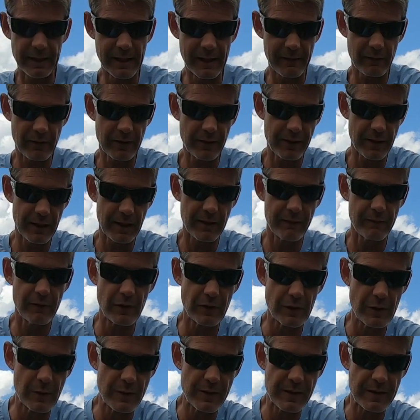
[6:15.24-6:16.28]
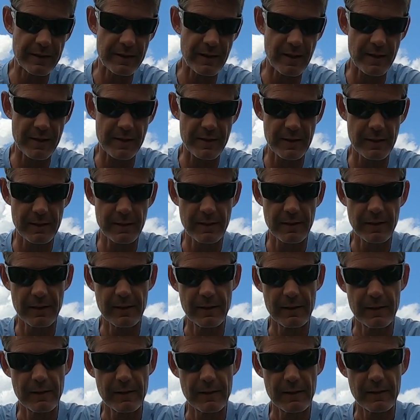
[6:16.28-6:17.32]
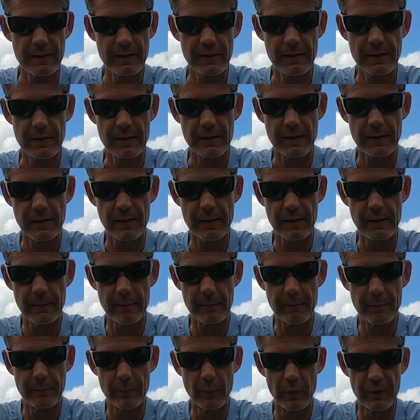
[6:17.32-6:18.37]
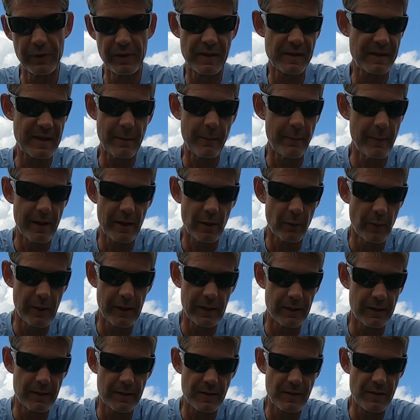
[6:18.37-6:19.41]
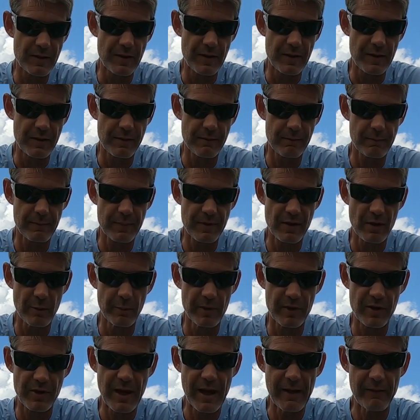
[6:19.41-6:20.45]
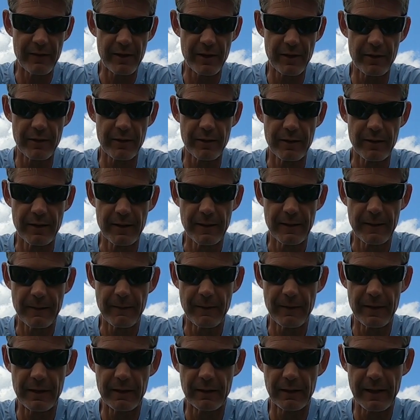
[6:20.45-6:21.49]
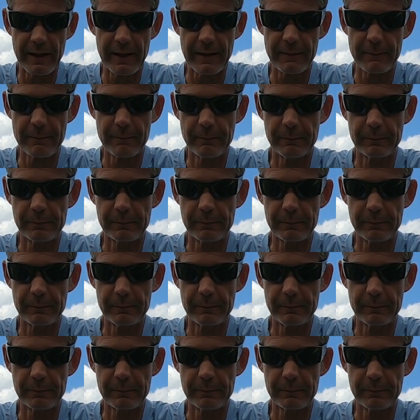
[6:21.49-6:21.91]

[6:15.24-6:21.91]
and everything if you're using tungsten with the same amount of weight because it's just so much heavier than lead.